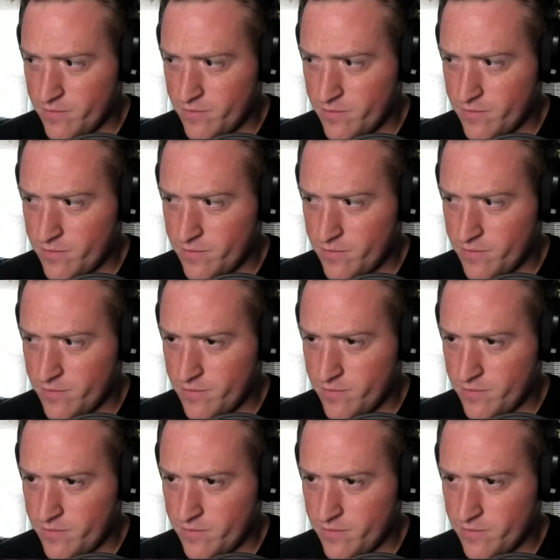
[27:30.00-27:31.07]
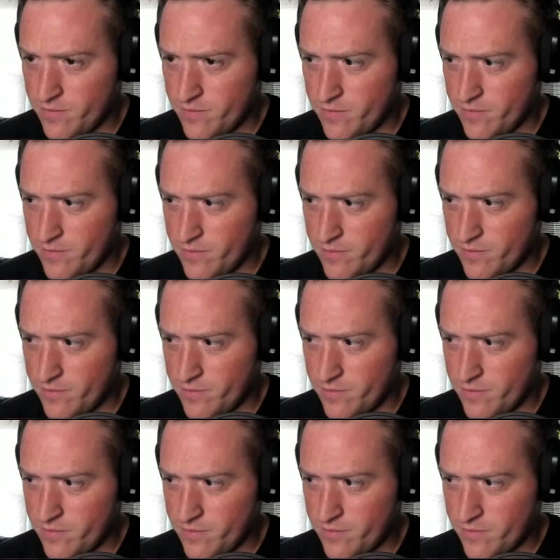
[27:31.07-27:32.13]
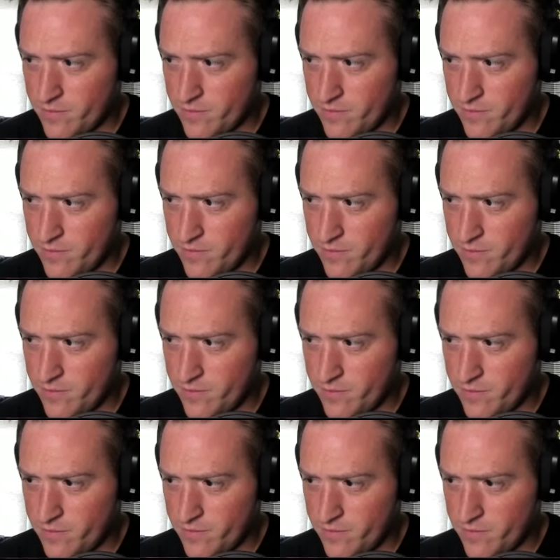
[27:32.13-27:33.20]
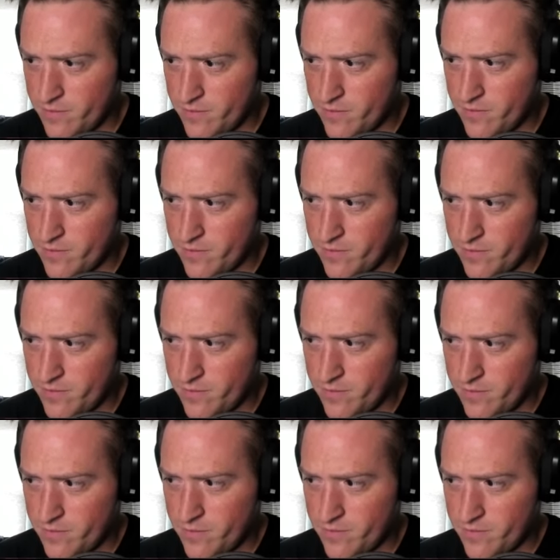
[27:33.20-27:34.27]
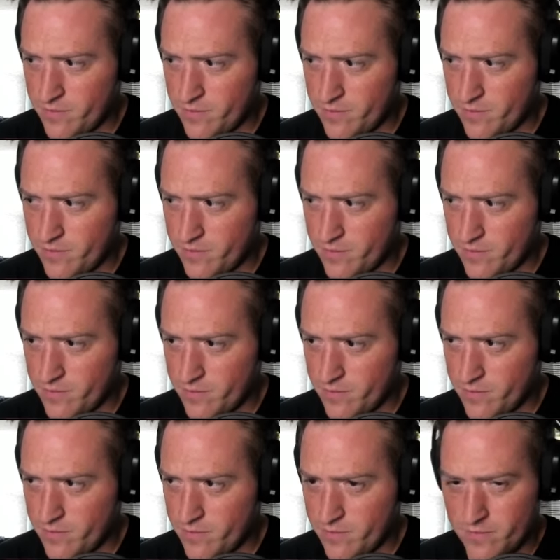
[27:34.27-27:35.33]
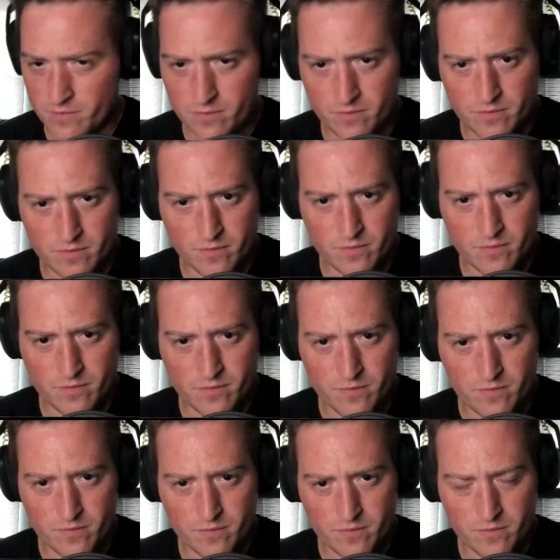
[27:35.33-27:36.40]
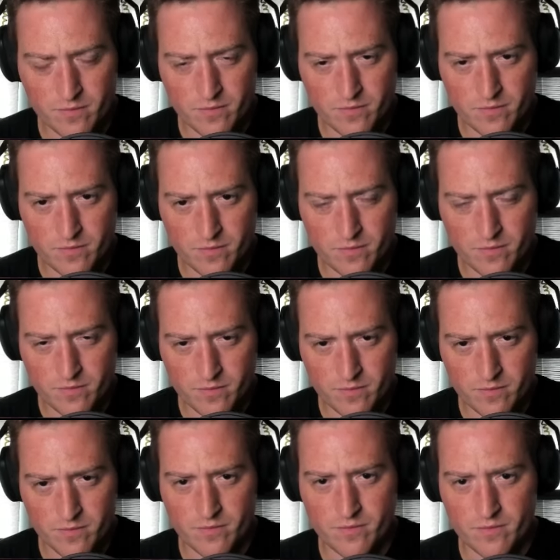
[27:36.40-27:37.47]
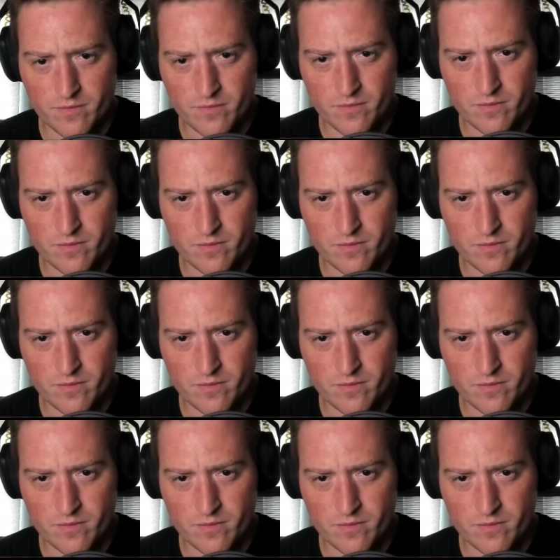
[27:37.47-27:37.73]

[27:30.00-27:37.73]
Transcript: [no speech]